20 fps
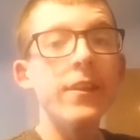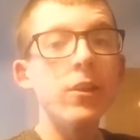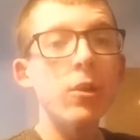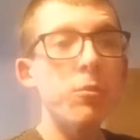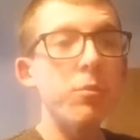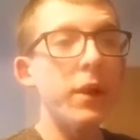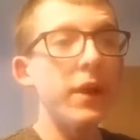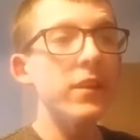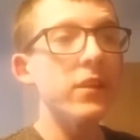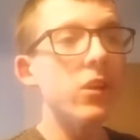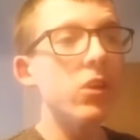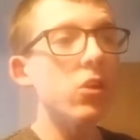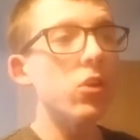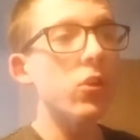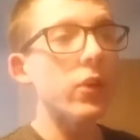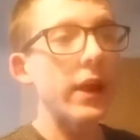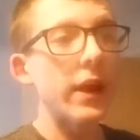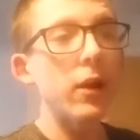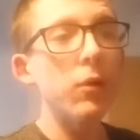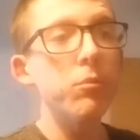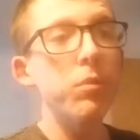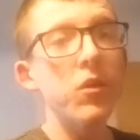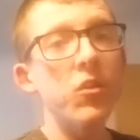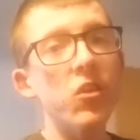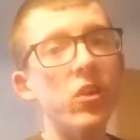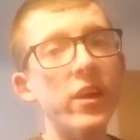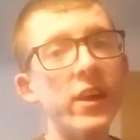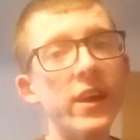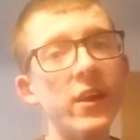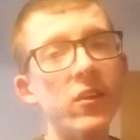Depending on how
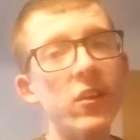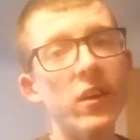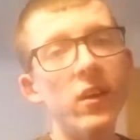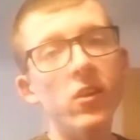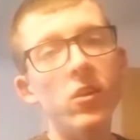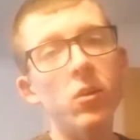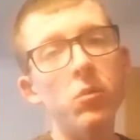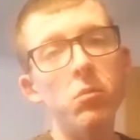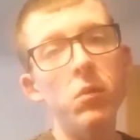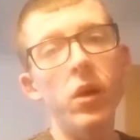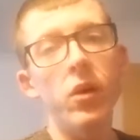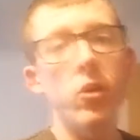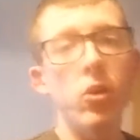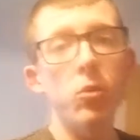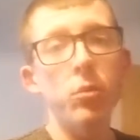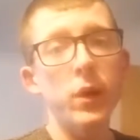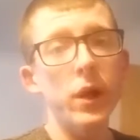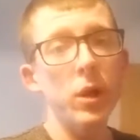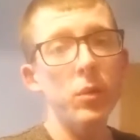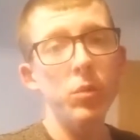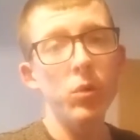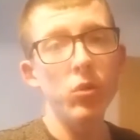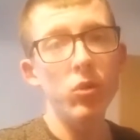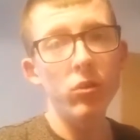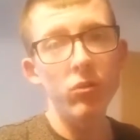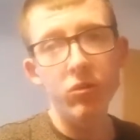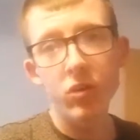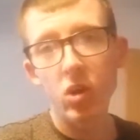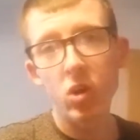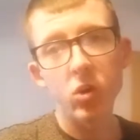busy it is, I might not be able
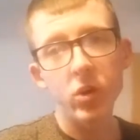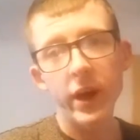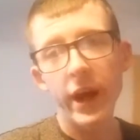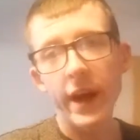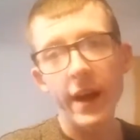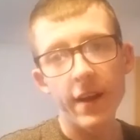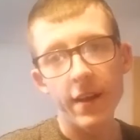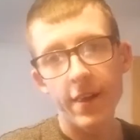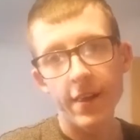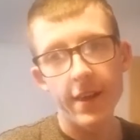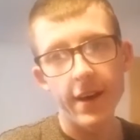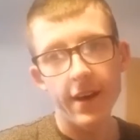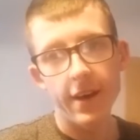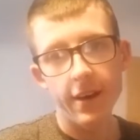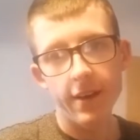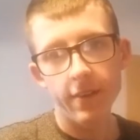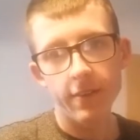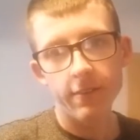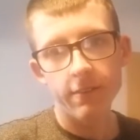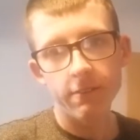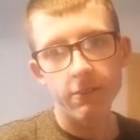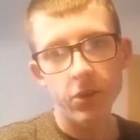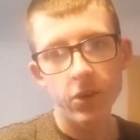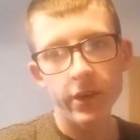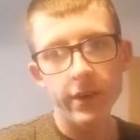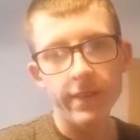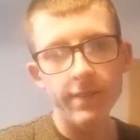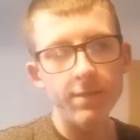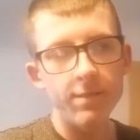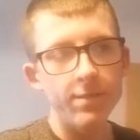to vlog in there,
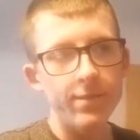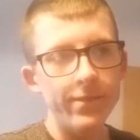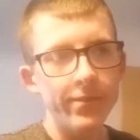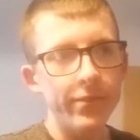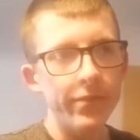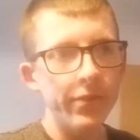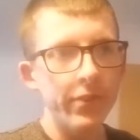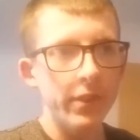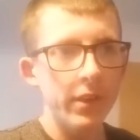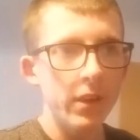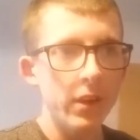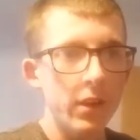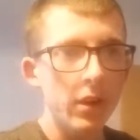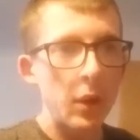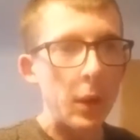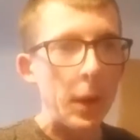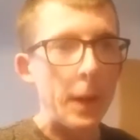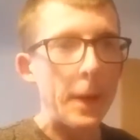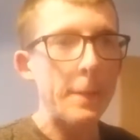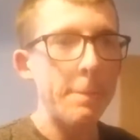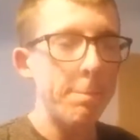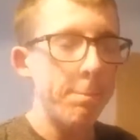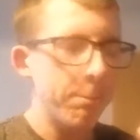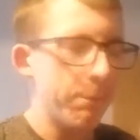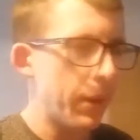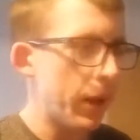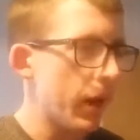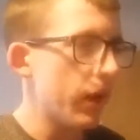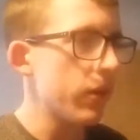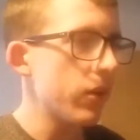right?
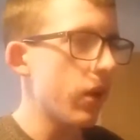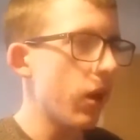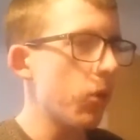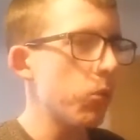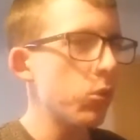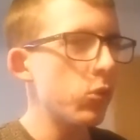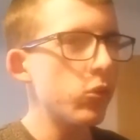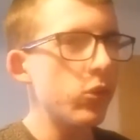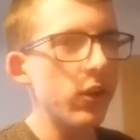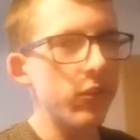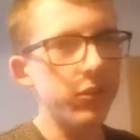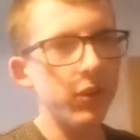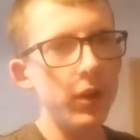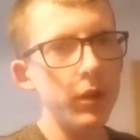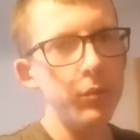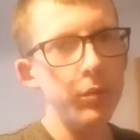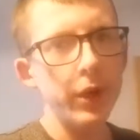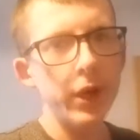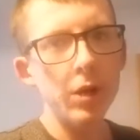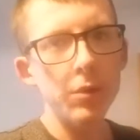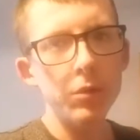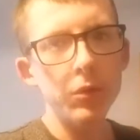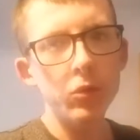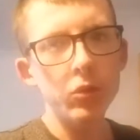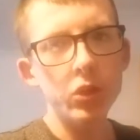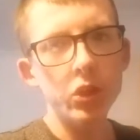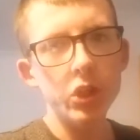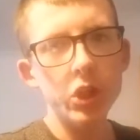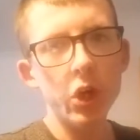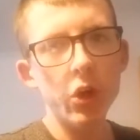But I will definitely be able
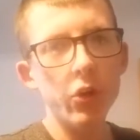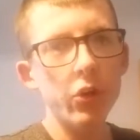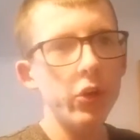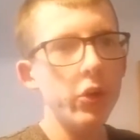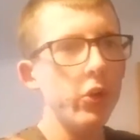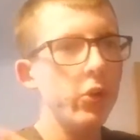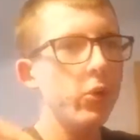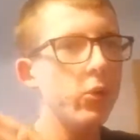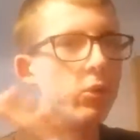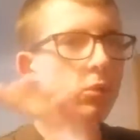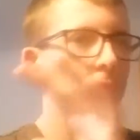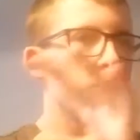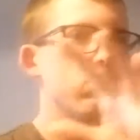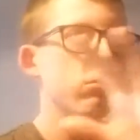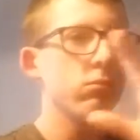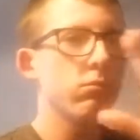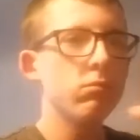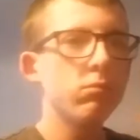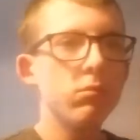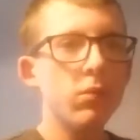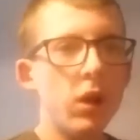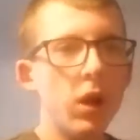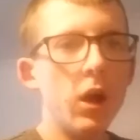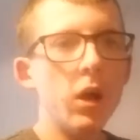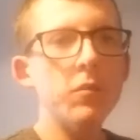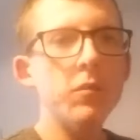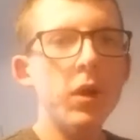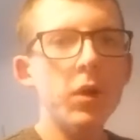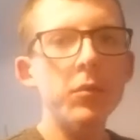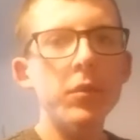to show you... Well,
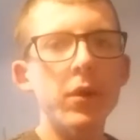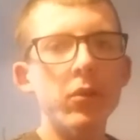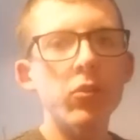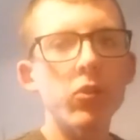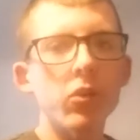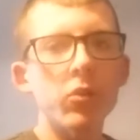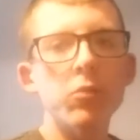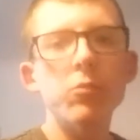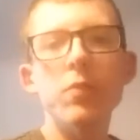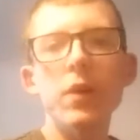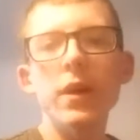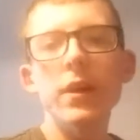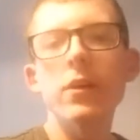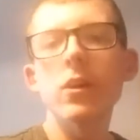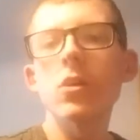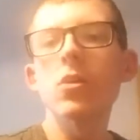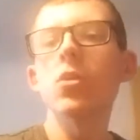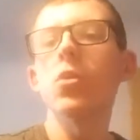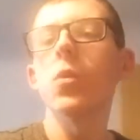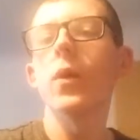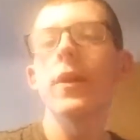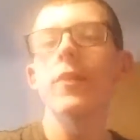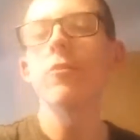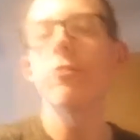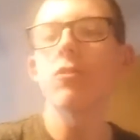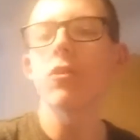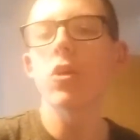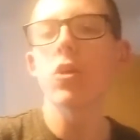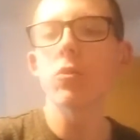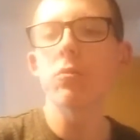I might be able to make a quick
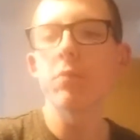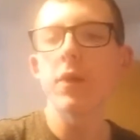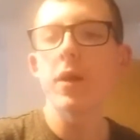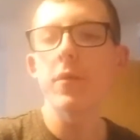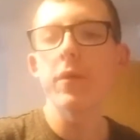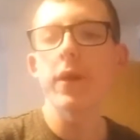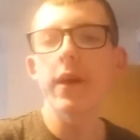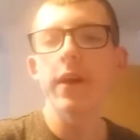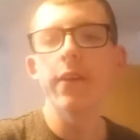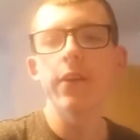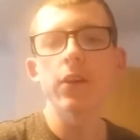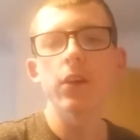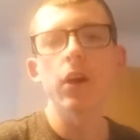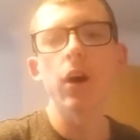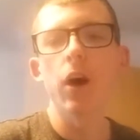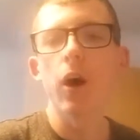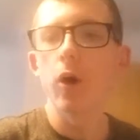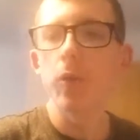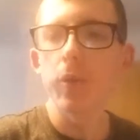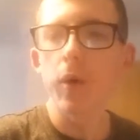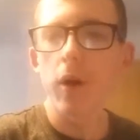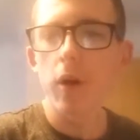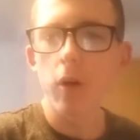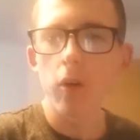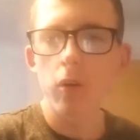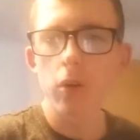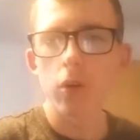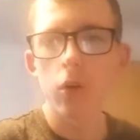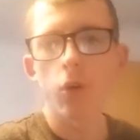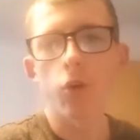vlog maybe in the car
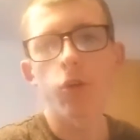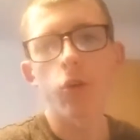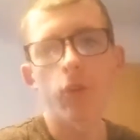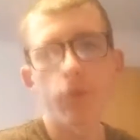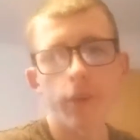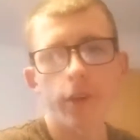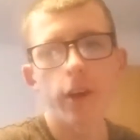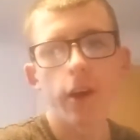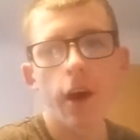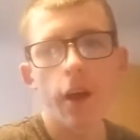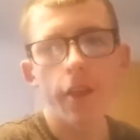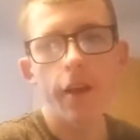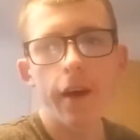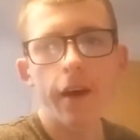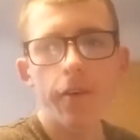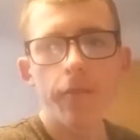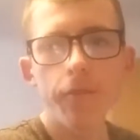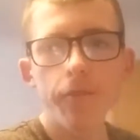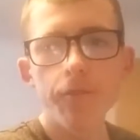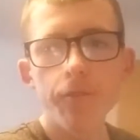park or something like that.